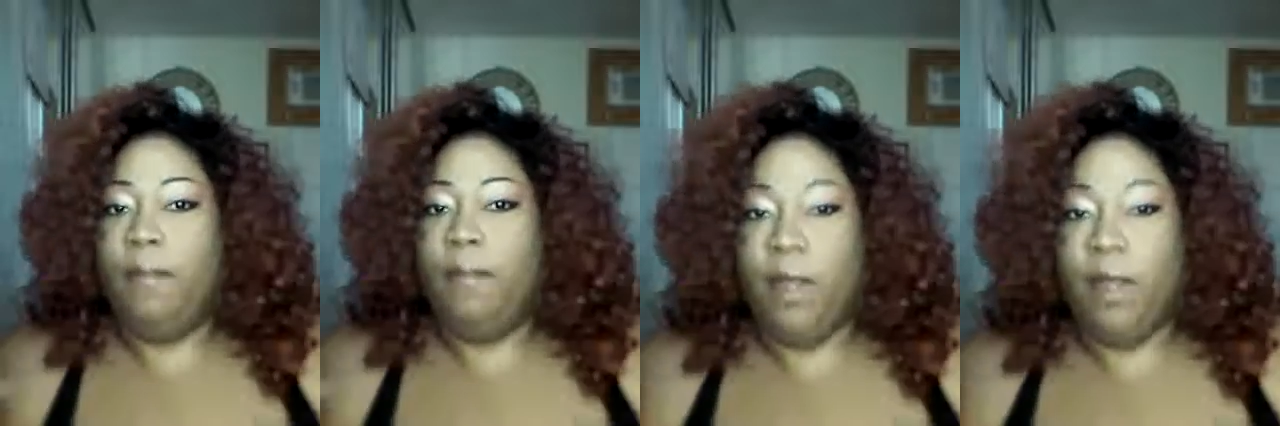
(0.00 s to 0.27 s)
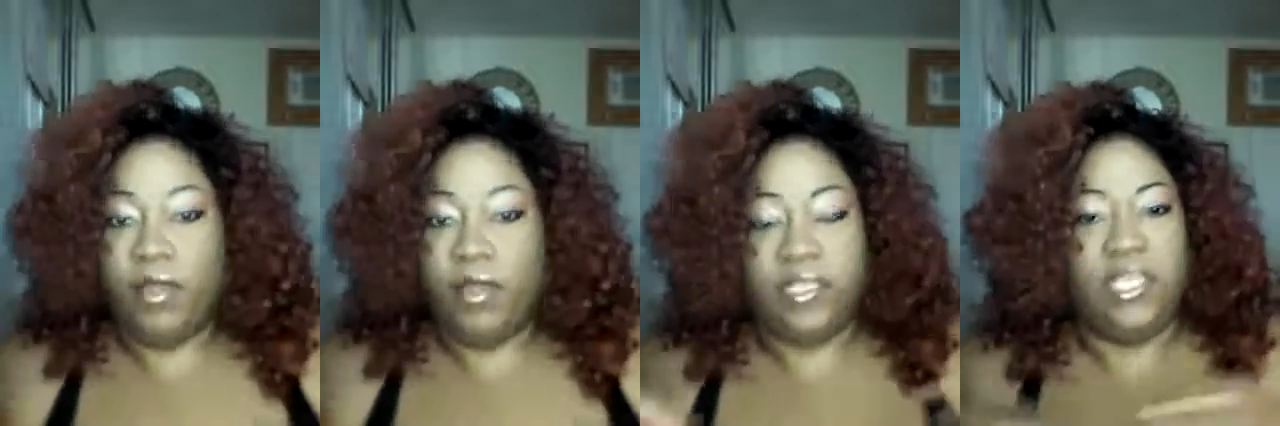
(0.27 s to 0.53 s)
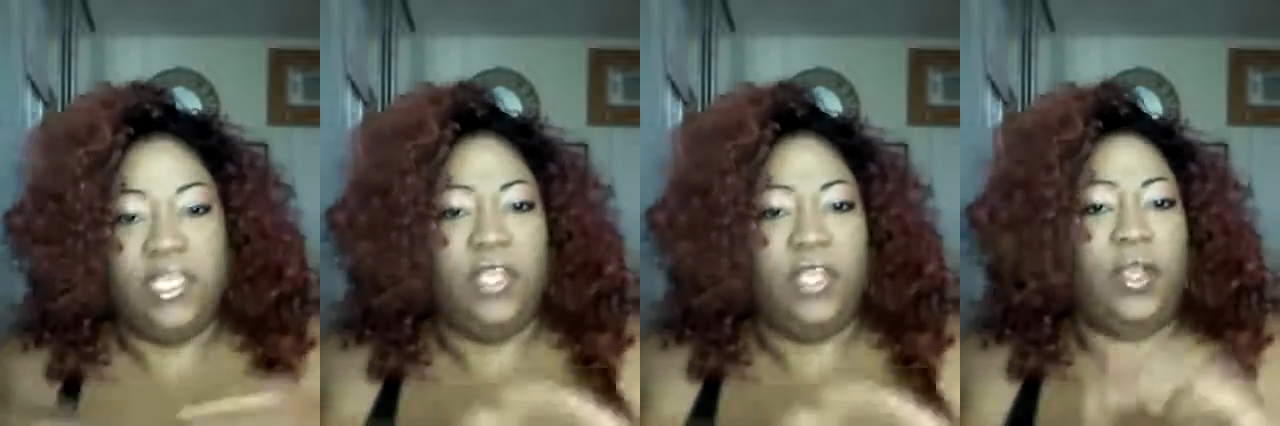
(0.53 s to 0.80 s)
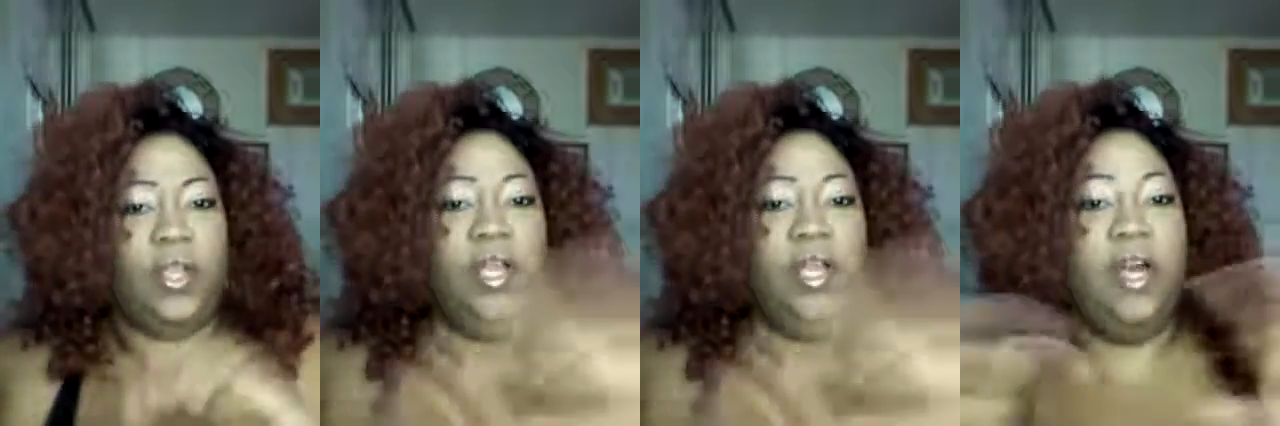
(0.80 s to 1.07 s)

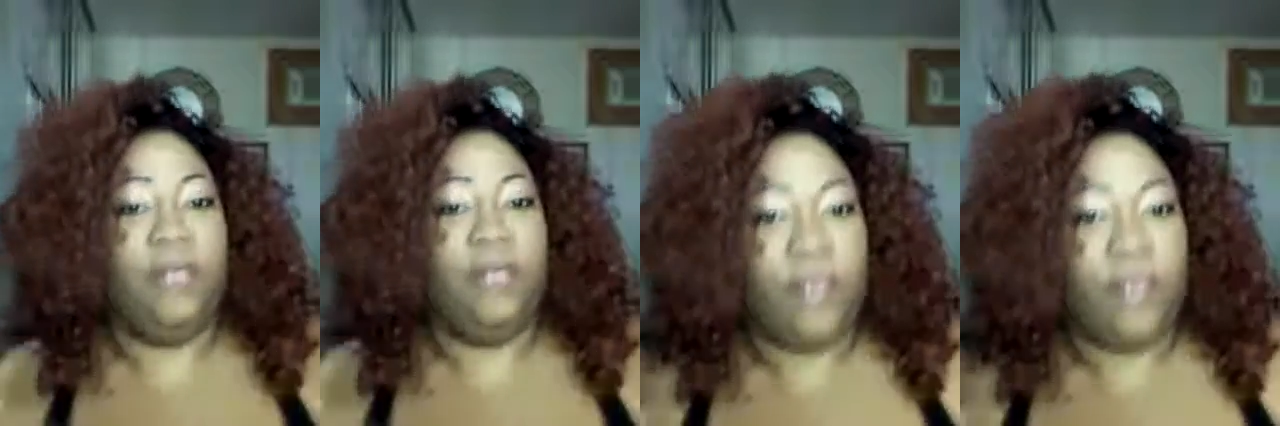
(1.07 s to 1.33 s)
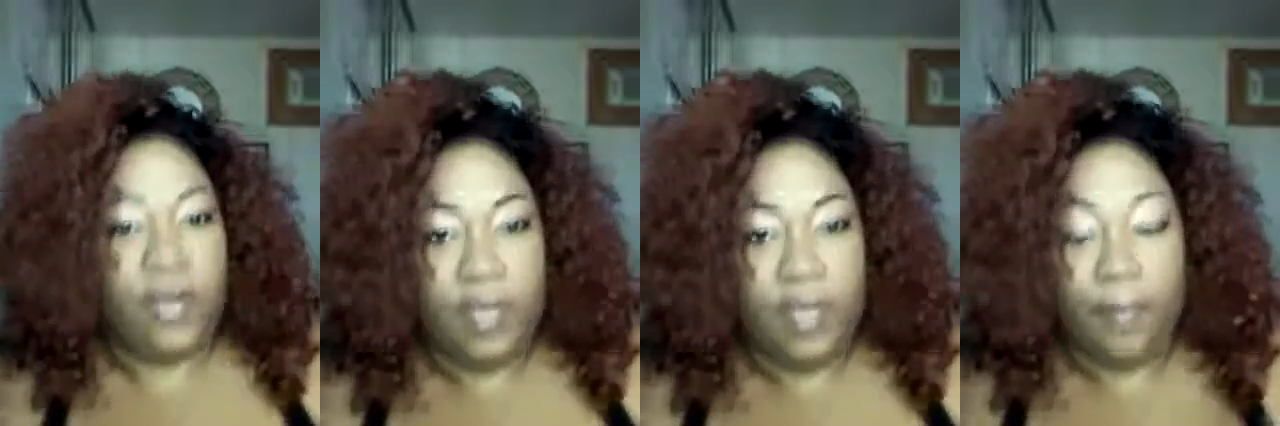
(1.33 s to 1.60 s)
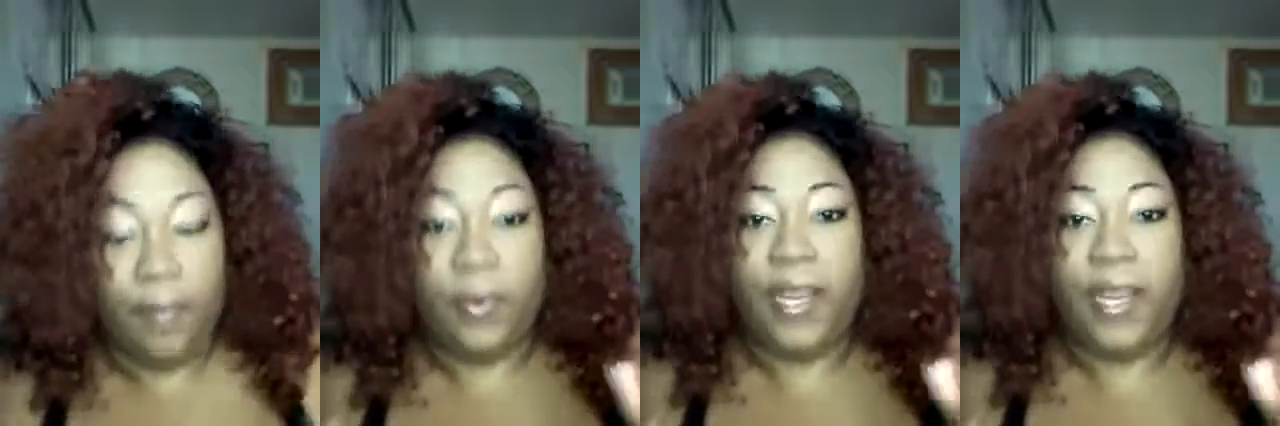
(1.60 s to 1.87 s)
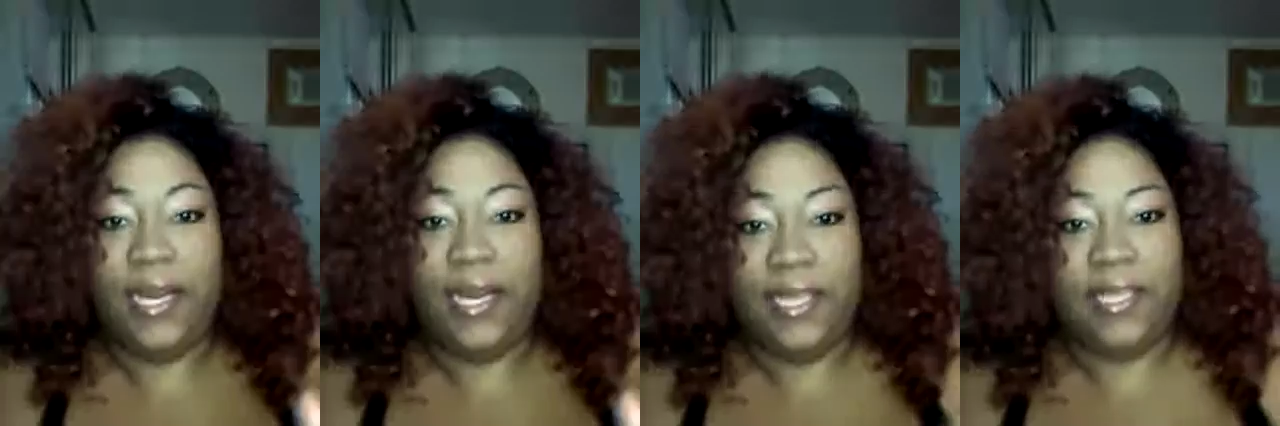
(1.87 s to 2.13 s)
mercy or covering up or
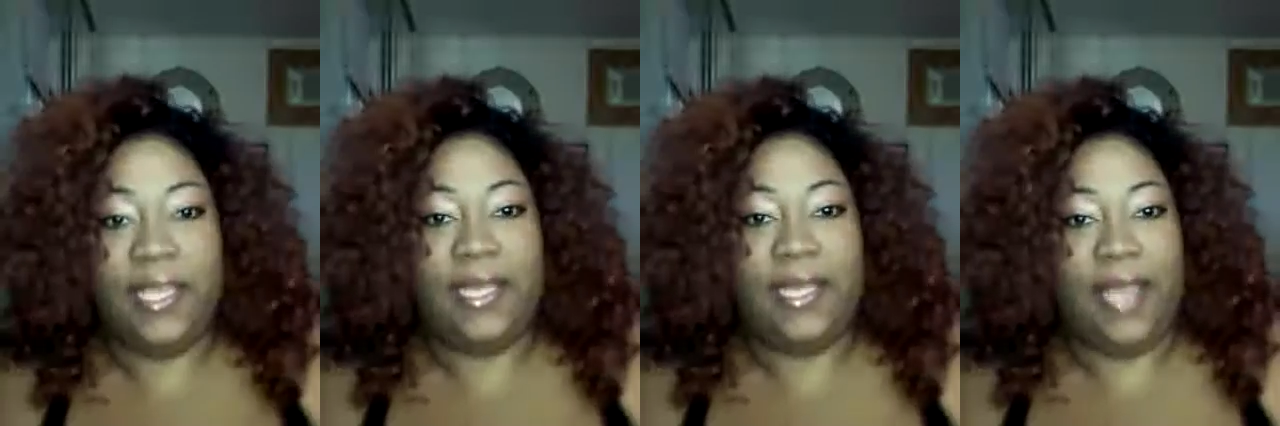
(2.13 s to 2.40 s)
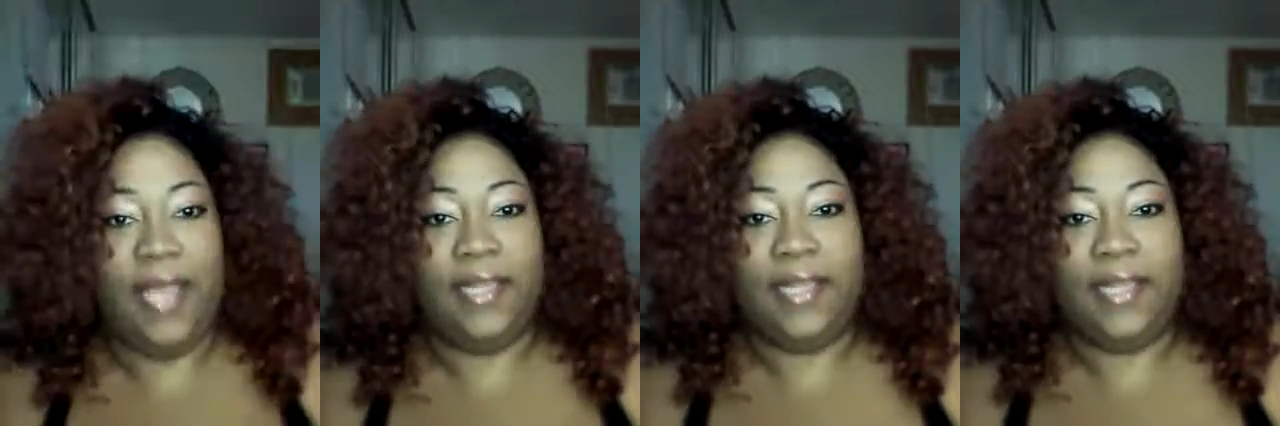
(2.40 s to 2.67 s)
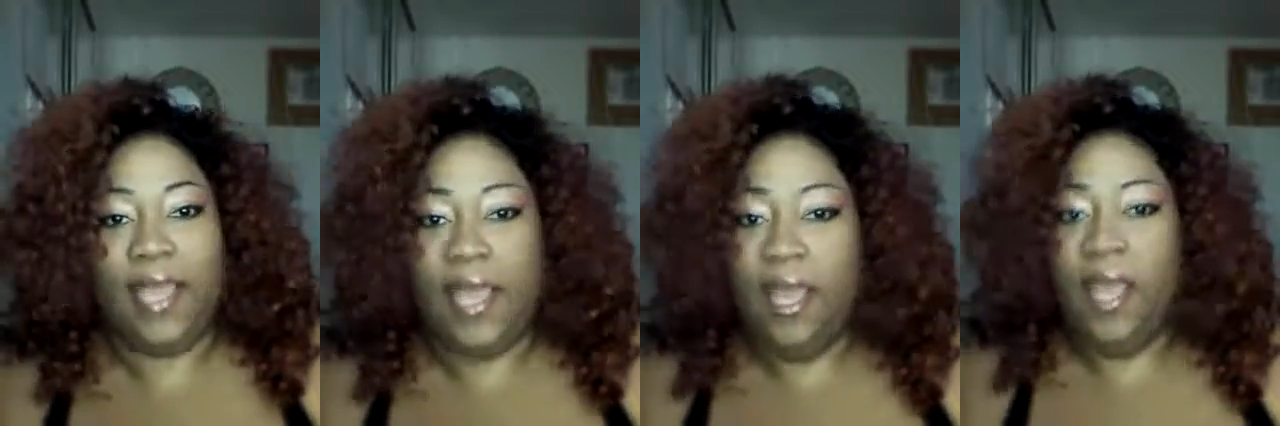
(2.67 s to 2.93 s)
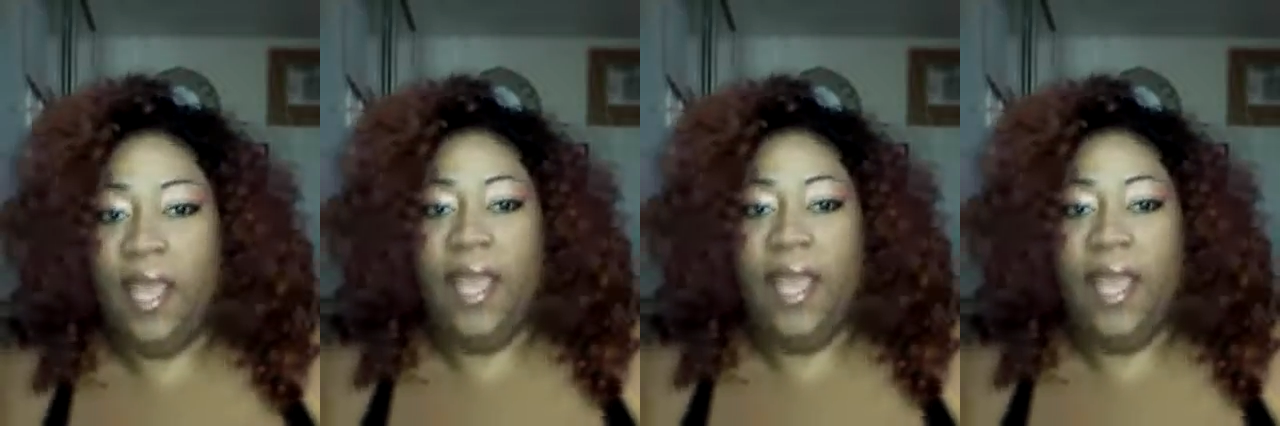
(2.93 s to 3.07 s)
anything like that